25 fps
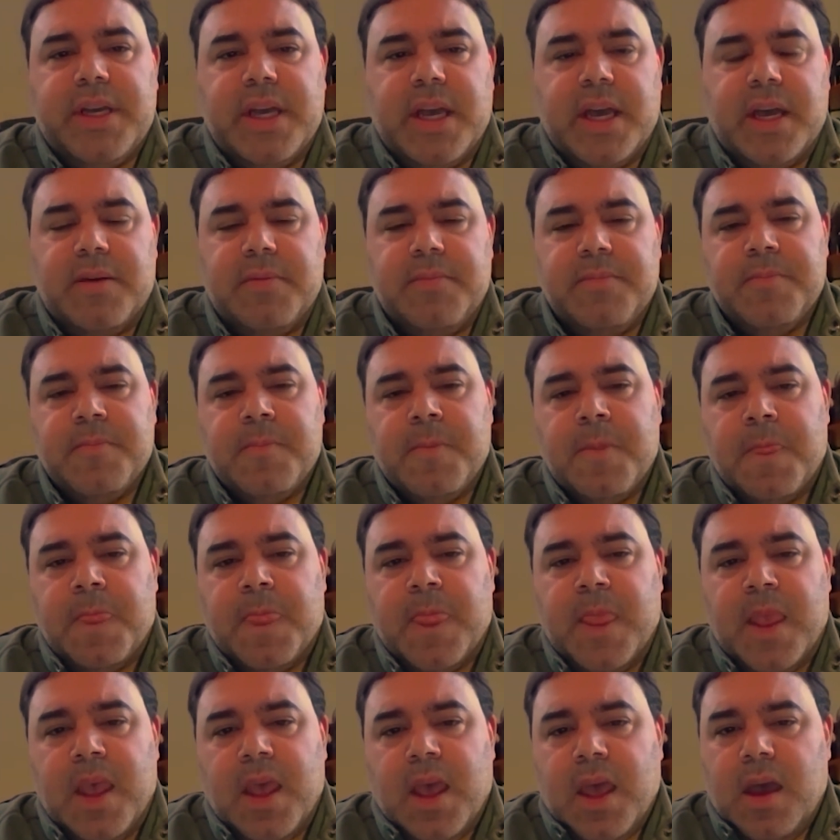at
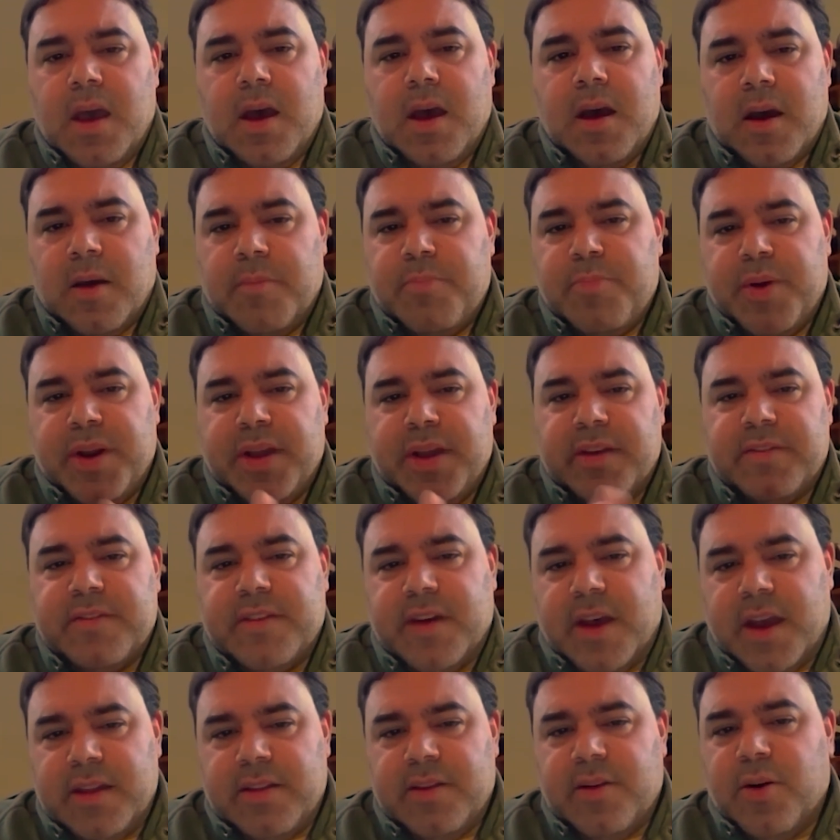putting
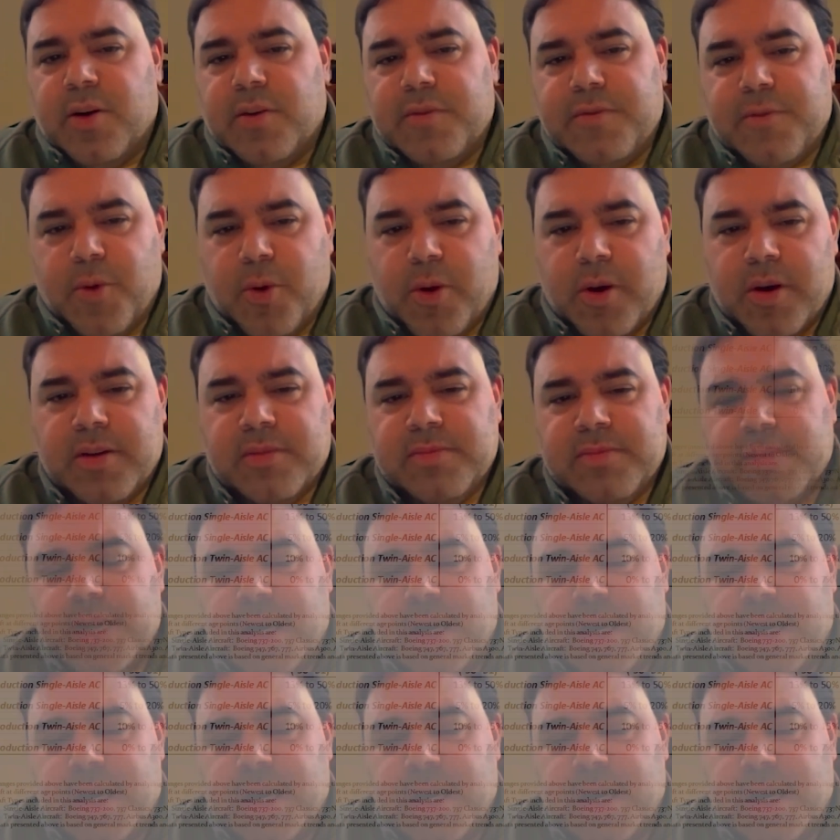aside the Gulf War,